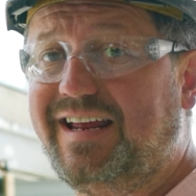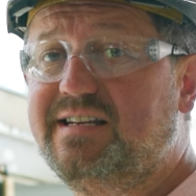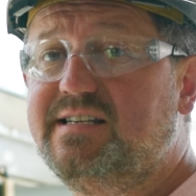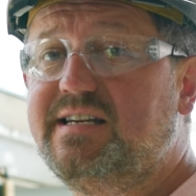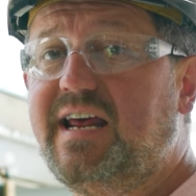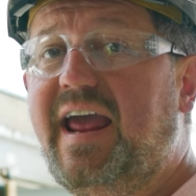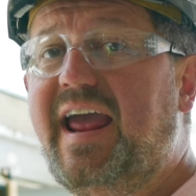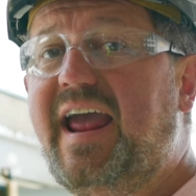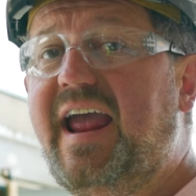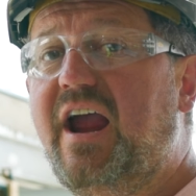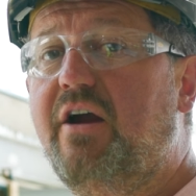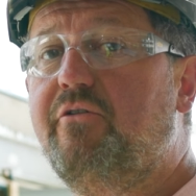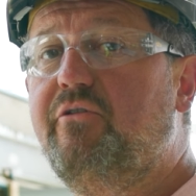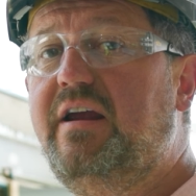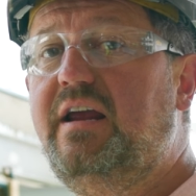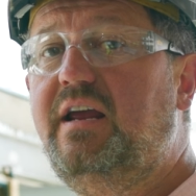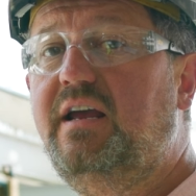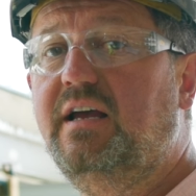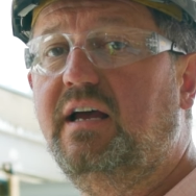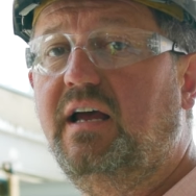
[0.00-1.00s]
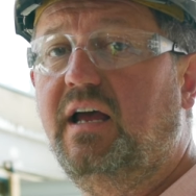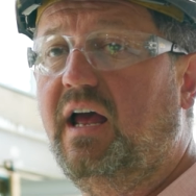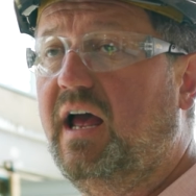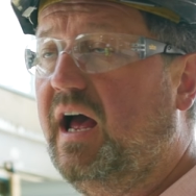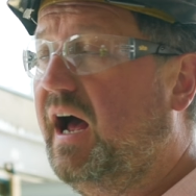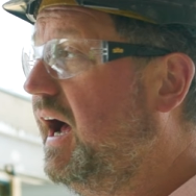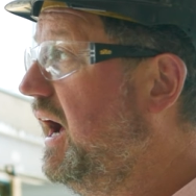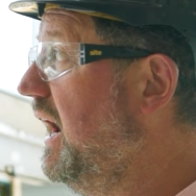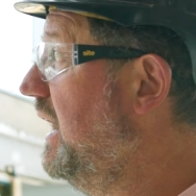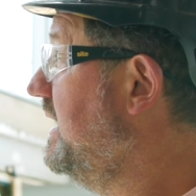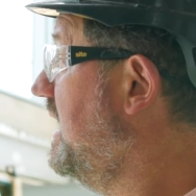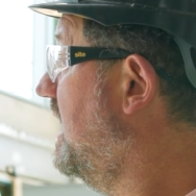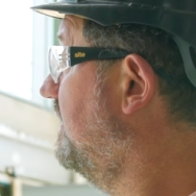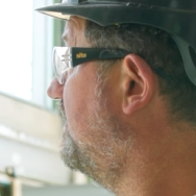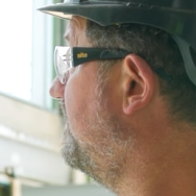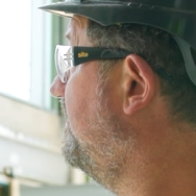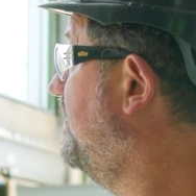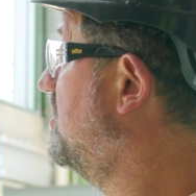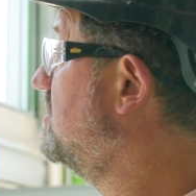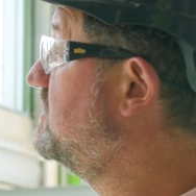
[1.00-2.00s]
it's airy. You have
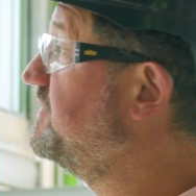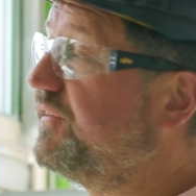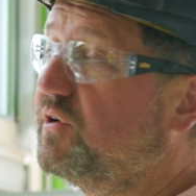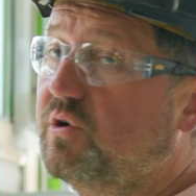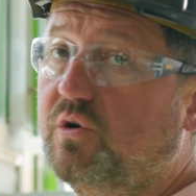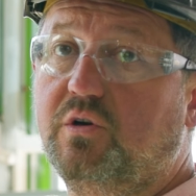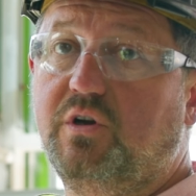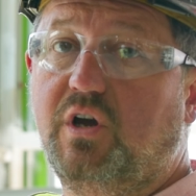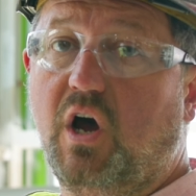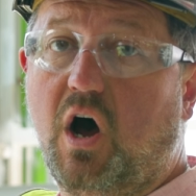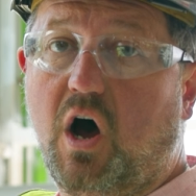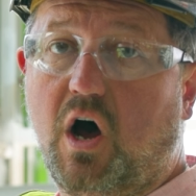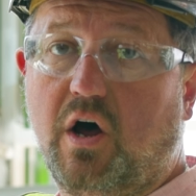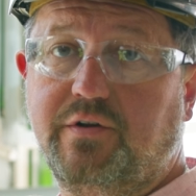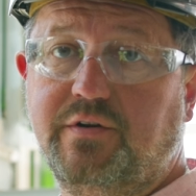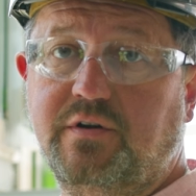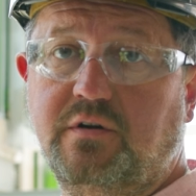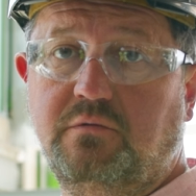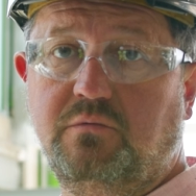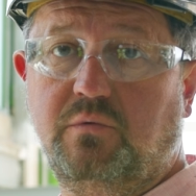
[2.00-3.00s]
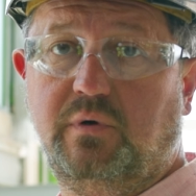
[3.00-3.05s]
a first floor garden,